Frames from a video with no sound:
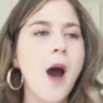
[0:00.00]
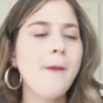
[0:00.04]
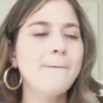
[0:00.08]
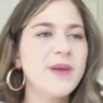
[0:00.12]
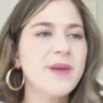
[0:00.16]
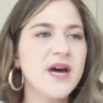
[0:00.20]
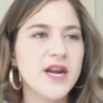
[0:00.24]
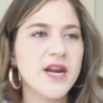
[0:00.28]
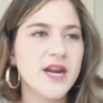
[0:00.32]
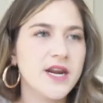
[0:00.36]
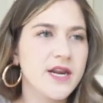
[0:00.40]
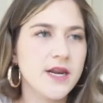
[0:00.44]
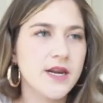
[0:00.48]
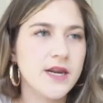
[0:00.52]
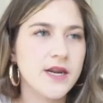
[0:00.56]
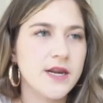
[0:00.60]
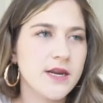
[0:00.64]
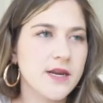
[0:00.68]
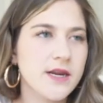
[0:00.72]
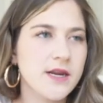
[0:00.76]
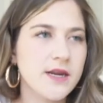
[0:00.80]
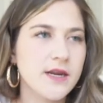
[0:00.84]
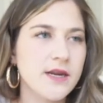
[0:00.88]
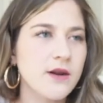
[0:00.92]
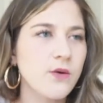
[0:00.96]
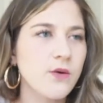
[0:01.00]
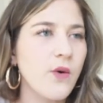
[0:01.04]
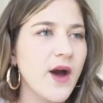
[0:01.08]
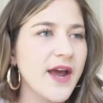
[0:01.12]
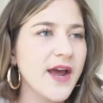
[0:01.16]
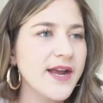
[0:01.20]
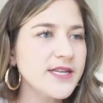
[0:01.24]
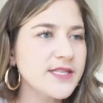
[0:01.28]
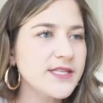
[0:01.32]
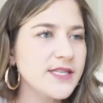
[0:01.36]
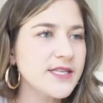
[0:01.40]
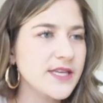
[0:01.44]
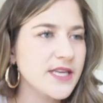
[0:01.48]

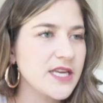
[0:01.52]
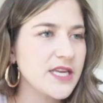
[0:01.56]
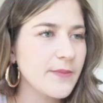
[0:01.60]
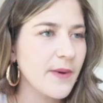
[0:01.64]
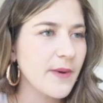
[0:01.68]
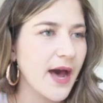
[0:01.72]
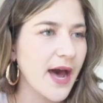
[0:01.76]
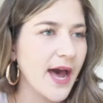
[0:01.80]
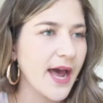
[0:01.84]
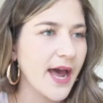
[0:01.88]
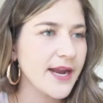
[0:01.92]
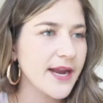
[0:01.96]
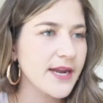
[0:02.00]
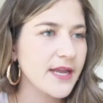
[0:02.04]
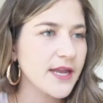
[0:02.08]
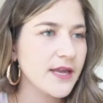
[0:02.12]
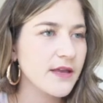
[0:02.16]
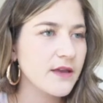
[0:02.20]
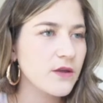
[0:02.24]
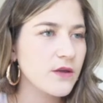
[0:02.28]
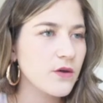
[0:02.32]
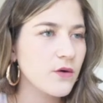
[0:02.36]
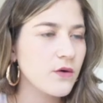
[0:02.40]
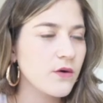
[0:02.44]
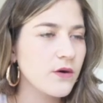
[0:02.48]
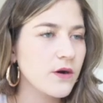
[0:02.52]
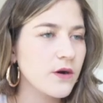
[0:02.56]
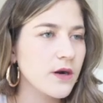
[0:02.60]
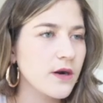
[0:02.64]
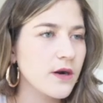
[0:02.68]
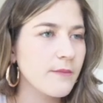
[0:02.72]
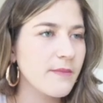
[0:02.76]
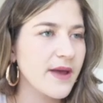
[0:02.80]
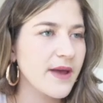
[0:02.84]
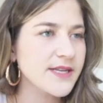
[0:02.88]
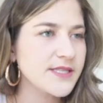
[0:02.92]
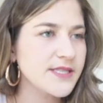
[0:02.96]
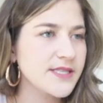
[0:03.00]
Why does it keep hiding
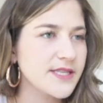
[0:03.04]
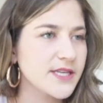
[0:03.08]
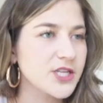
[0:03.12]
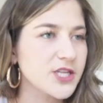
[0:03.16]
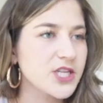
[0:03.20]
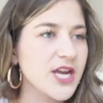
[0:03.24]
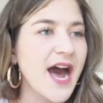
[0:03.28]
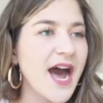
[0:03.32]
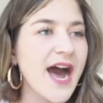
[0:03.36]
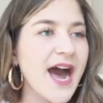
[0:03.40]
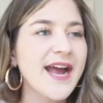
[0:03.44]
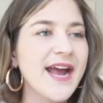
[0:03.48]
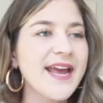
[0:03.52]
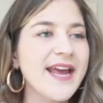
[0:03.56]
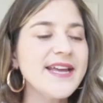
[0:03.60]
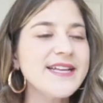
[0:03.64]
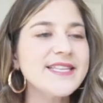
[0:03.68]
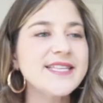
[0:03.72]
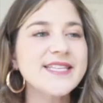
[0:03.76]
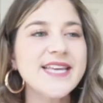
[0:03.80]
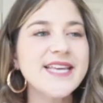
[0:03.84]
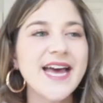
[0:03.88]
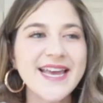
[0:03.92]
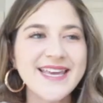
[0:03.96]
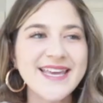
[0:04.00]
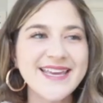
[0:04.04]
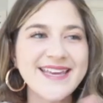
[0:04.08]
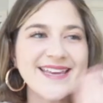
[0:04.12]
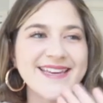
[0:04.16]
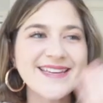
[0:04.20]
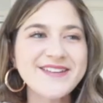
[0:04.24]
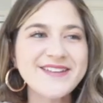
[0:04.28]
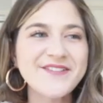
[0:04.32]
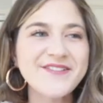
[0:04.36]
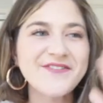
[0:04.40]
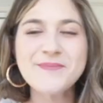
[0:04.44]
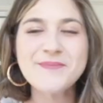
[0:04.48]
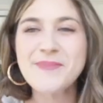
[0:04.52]
your message? Hi,
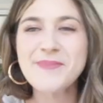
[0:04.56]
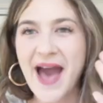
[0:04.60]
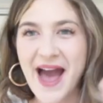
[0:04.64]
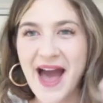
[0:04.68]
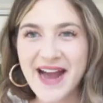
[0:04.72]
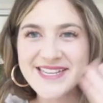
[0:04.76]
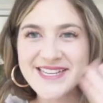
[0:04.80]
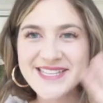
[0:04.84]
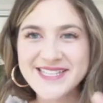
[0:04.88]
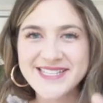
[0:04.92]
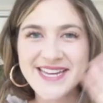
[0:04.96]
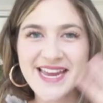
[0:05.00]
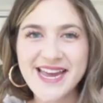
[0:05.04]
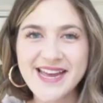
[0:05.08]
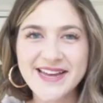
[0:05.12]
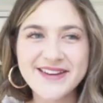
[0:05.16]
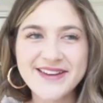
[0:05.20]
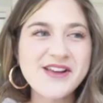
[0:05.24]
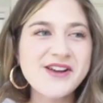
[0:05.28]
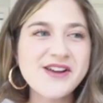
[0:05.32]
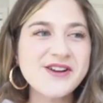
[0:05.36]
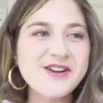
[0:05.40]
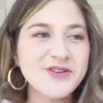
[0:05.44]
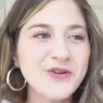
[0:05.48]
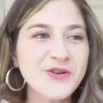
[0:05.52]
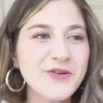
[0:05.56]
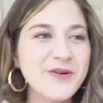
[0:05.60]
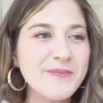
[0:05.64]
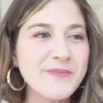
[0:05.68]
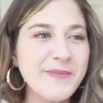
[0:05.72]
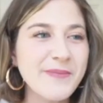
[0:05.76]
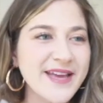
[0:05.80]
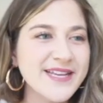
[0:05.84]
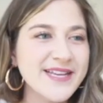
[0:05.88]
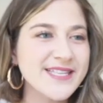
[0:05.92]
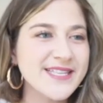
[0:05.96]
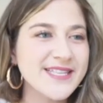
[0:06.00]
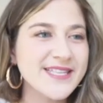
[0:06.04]
Saeed from Pakistan. You're
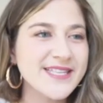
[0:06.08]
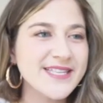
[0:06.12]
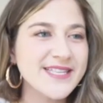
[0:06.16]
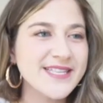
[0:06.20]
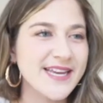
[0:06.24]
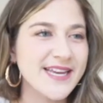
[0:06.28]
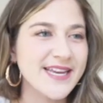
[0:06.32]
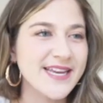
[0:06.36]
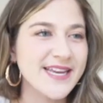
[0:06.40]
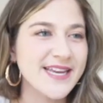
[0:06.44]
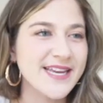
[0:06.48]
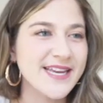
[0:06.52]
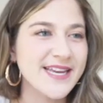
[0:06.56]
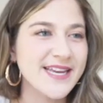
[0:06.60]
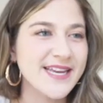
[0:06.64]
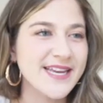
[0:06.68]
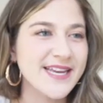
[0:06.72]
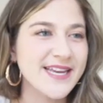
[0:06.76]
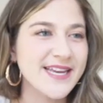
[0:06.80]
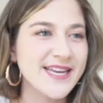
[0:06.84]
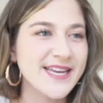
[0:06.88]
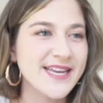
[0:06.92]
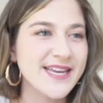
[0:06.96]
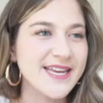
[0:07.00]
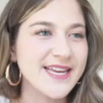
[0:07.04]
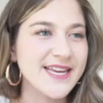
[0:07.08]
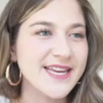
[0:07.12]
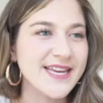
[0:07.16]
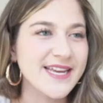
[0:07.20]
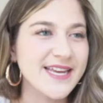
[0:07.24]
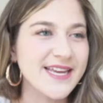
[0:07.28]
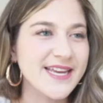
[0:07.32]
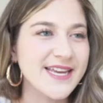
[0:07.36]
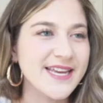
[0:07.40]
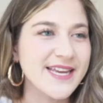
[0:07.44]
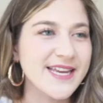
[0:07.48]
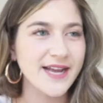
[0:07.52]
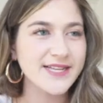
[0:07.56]
amazing. I see your message.
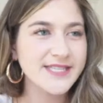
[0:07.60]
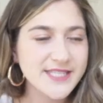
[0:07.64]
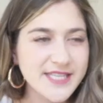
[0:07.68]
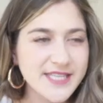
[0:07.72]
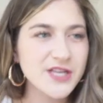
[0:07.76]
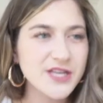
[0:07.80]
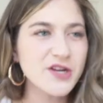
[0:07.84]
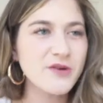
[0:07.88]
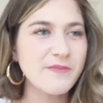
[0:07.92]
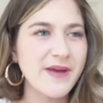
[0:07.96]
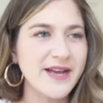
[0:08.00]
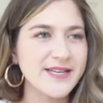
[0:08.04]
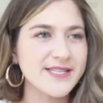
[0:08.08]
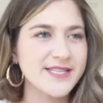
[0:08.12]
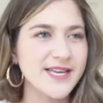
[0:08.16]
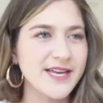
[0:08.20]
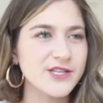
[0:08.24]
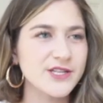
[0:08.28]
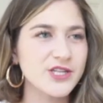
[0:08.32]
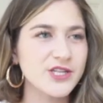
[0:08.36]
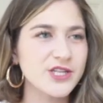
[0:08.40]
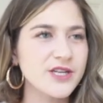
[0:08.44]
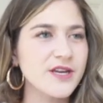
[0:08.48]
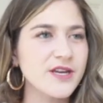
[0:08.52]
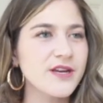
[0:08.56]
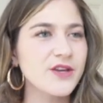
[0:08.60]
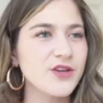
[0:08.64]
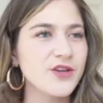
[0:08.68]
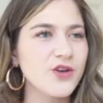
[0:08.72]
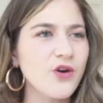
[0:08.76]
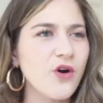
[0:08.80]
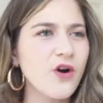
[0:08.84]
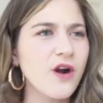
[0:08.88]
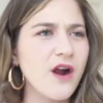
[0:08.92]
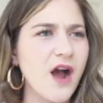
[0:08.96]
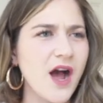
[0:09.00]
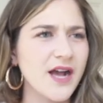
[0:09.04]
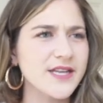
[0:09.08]
I see your message.
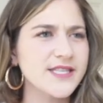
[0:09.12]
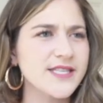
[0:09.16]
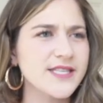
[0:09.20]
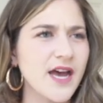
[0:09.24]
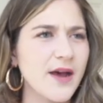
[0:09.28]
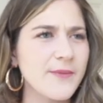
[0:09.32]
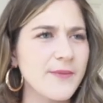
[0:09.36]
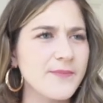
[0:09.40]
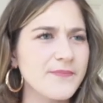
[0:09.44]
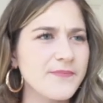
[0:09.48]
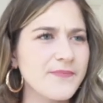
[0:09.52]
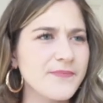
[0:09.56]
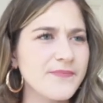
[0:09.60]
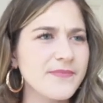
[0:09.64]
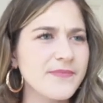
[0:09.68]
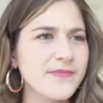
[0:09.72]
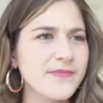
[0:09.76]
You're awesome.